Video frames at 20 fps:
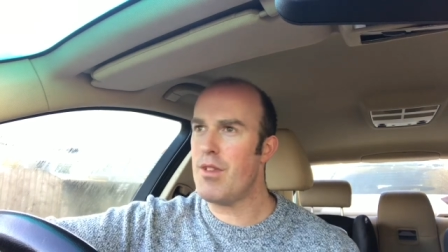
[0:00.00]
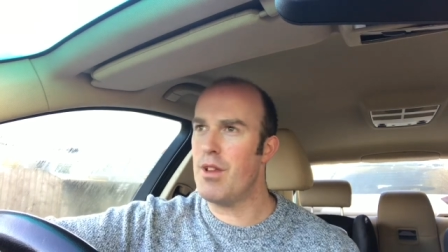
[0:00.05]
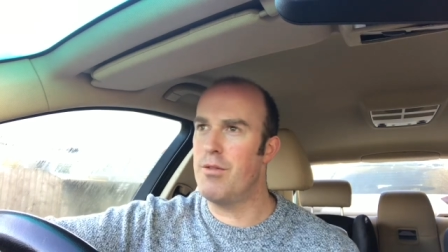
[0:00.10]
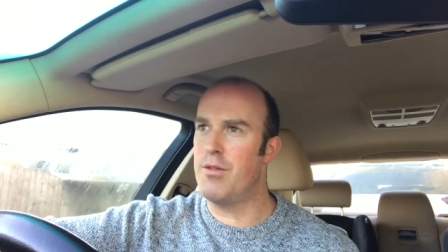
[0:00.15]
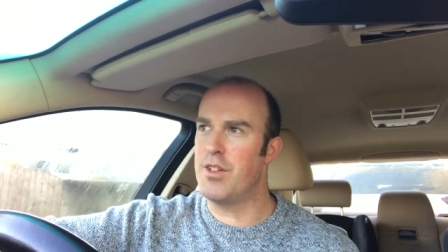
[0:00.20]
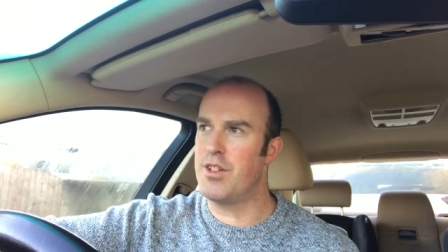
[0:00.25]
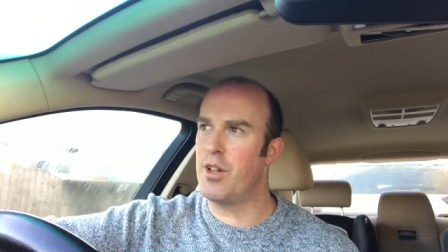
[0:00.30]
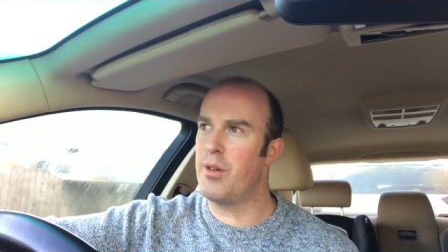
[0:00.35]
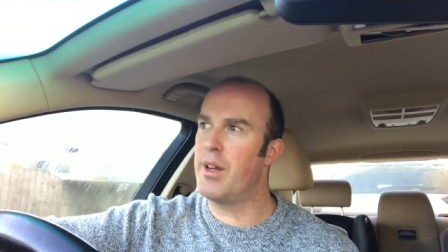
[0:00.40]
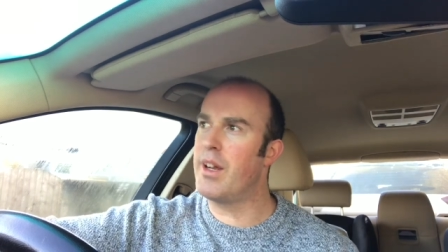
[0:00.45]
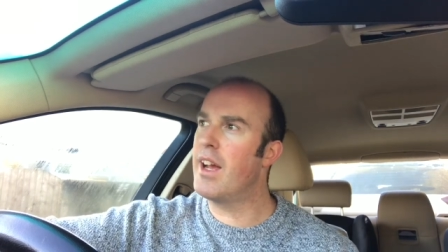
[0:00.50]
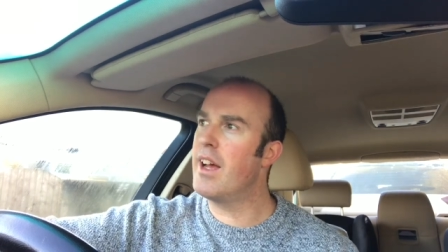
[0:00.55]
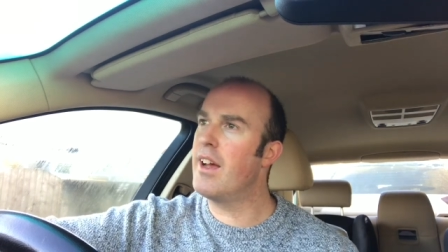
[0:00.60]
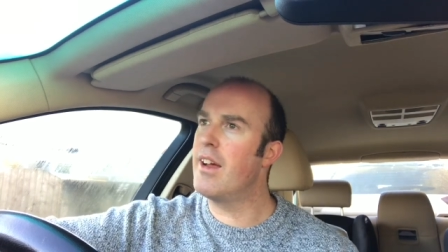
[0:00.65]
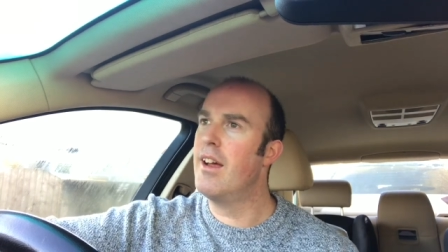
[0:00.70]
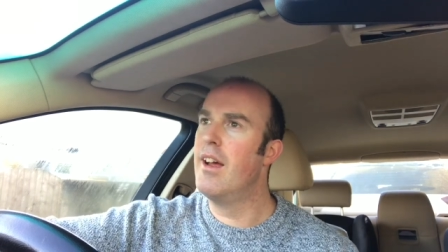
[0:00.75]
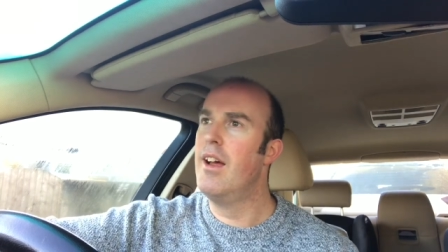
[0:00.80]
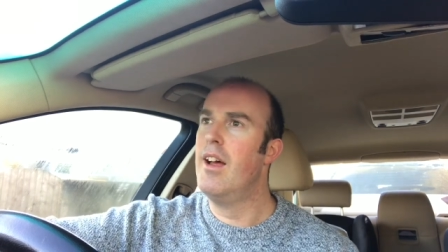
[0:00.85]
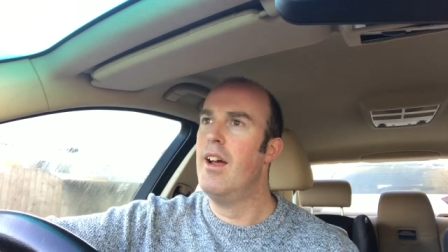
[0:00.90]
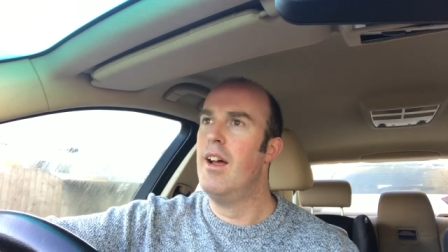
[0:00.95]
for doing it.
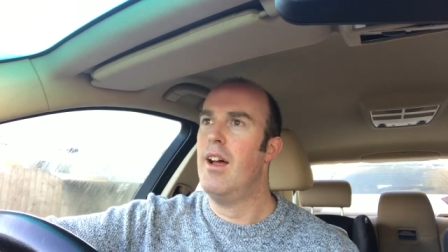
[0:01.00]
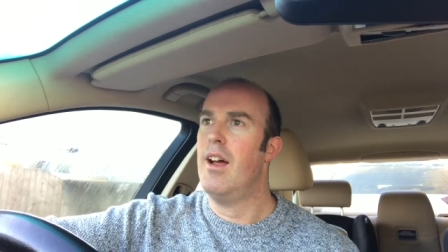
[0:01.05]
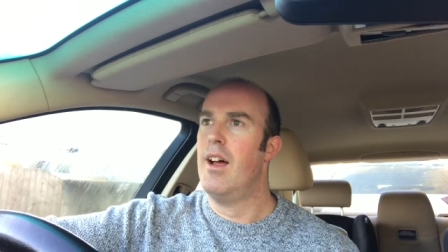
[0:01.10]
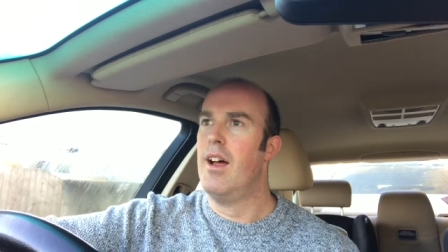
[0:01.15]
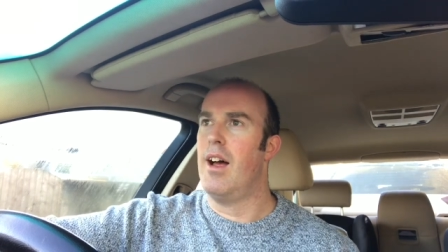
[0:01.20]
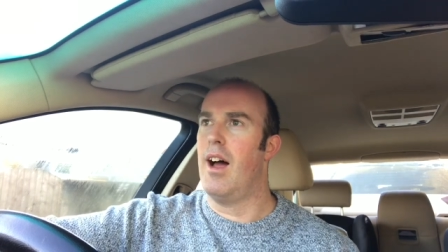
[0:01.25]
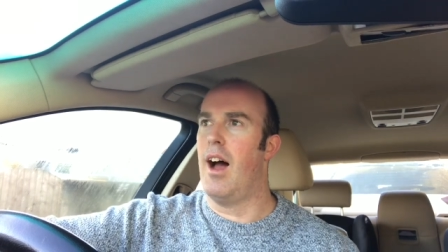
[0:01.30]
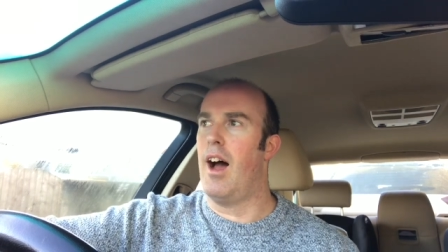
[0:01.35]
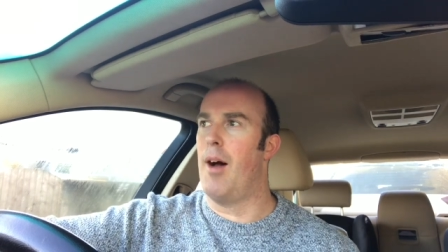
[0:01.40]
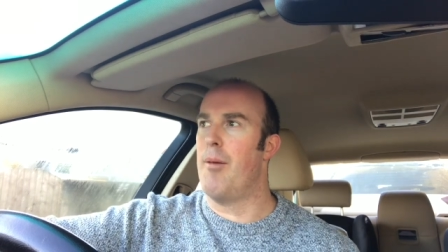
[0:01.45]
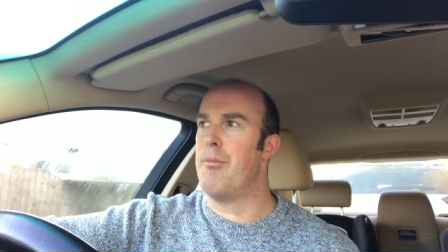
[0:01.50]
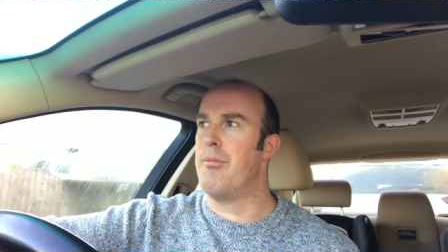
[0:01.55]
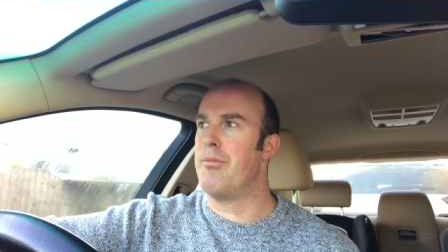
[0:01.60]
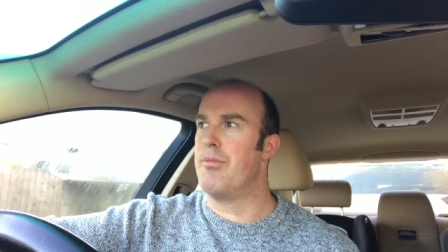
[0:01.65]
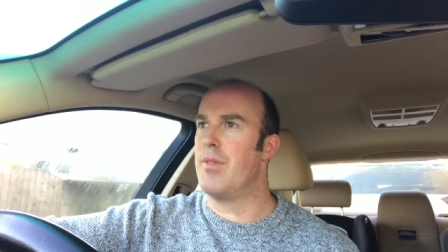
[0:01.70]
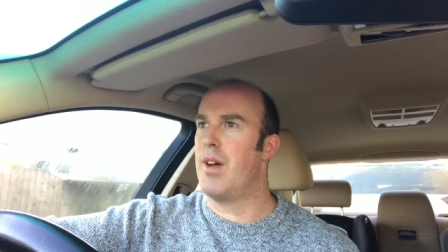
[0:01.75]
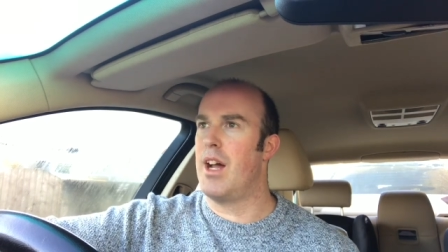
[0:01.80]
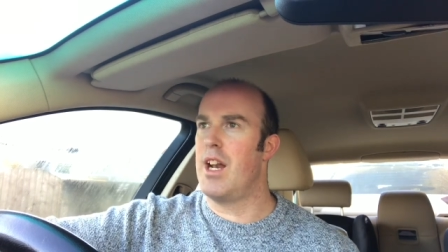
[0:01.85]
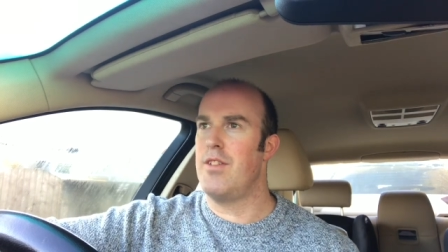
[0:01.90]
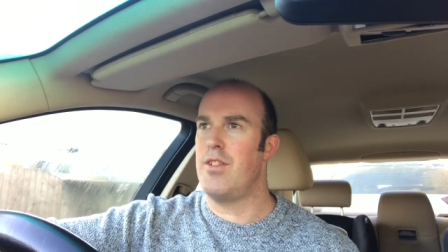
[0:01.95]

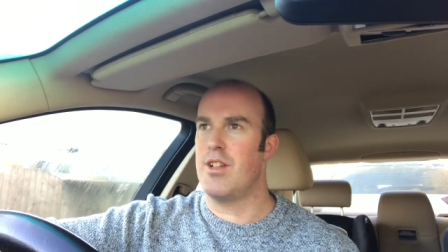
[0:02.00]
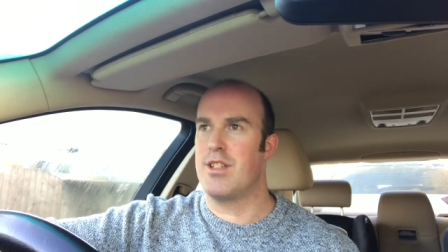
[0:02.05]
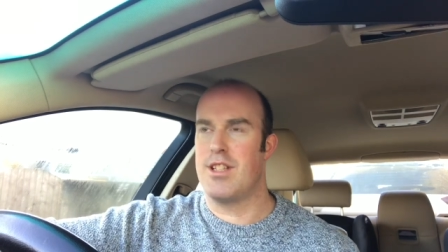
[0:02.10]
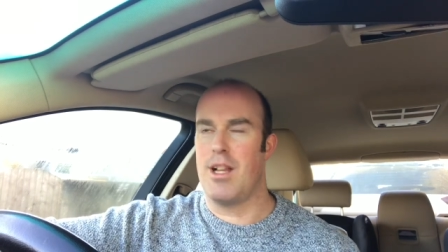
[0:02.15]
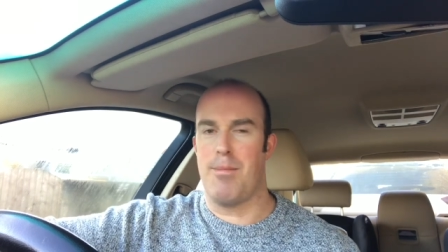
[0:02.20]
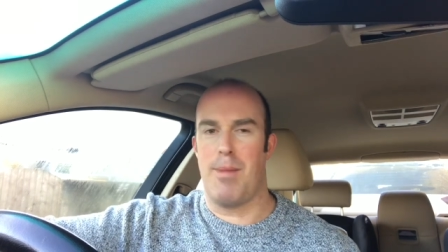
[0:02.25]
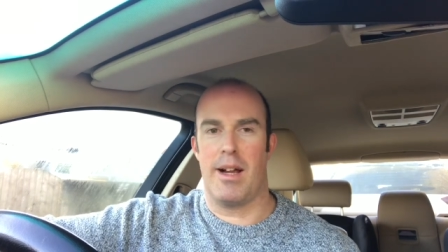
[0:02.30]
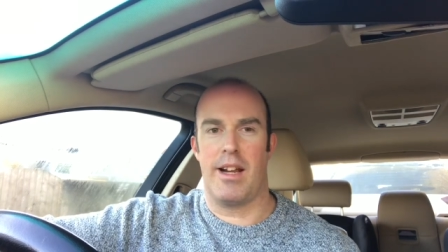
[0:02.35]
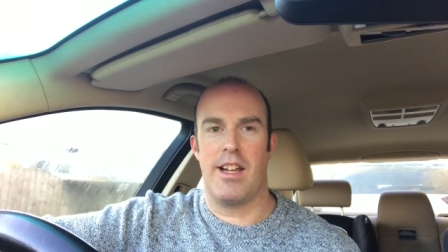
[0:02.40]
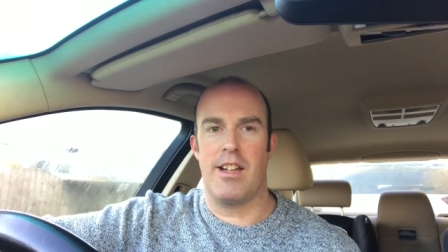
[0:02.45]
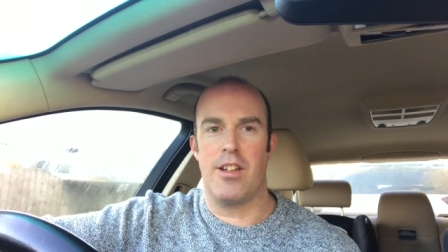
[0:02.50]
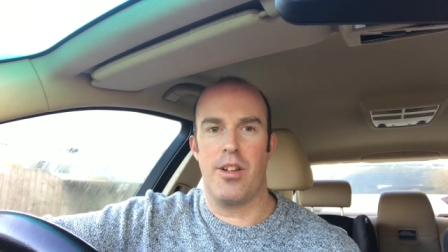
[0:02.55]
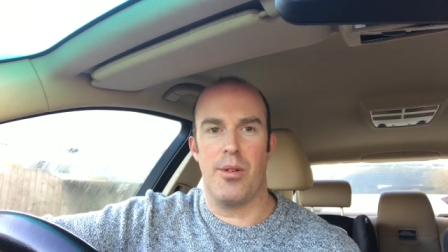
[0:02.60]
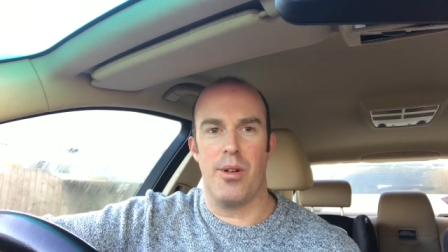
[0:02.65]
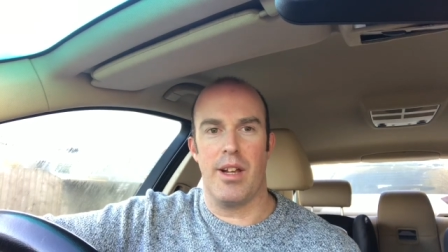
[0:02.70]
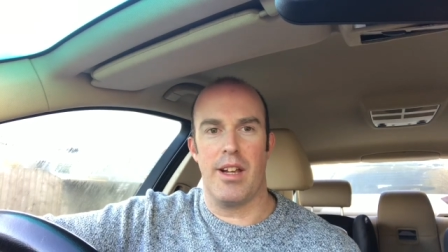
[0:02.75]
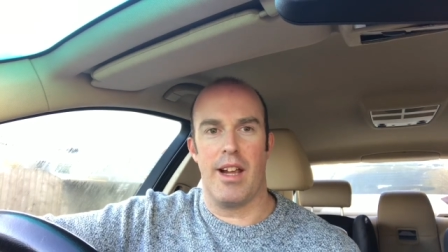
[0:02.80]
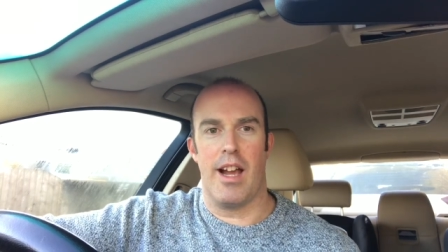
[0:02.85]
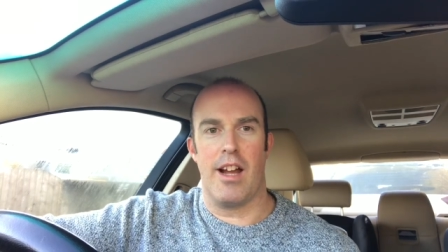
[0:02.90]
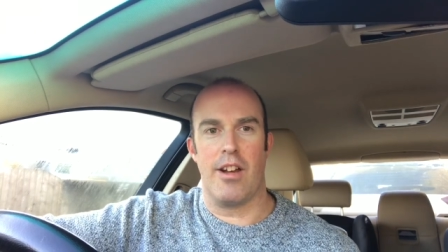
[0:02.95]
And if you slip back into
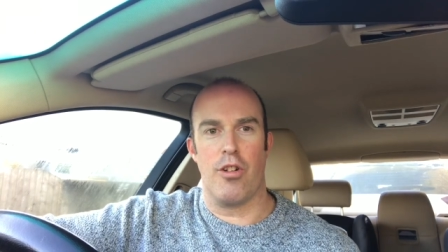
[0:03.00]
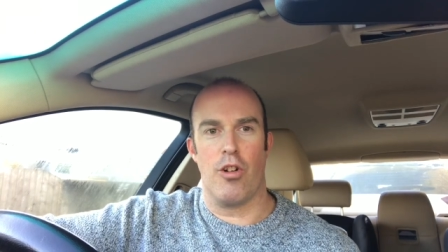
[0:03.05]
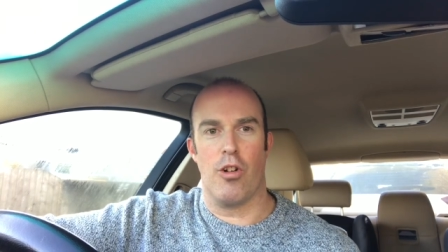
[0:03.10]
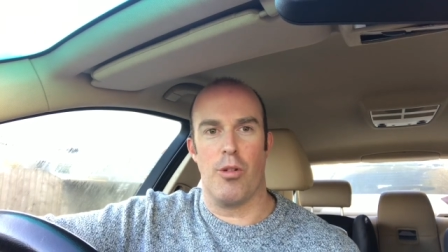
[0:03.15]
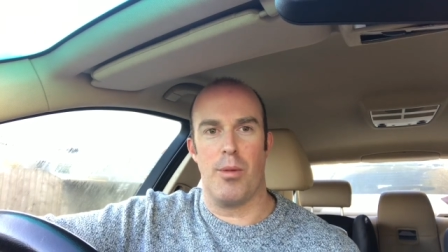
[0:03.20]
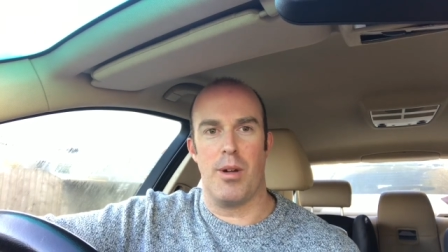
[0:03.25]
it again,